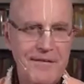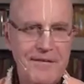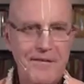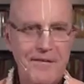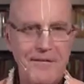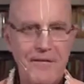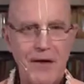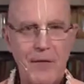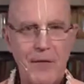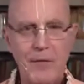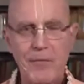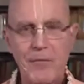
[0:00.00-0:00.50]

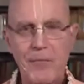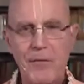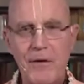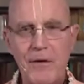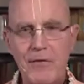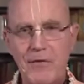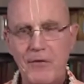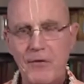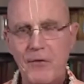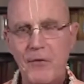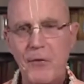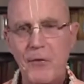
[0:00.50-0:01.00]
That would mean
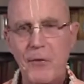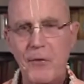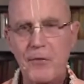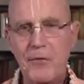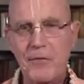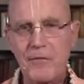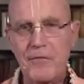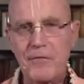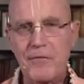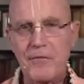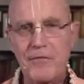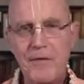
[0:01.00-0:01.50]
to the north
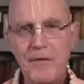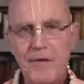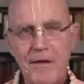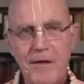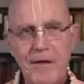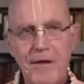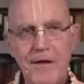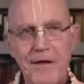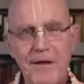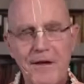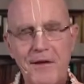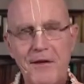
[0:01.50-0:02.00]
of
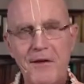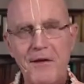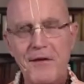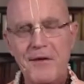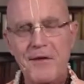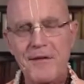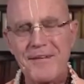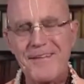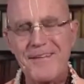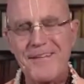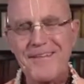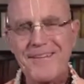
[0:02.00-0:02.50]
India
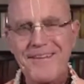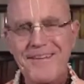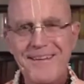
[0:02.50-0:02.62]
here.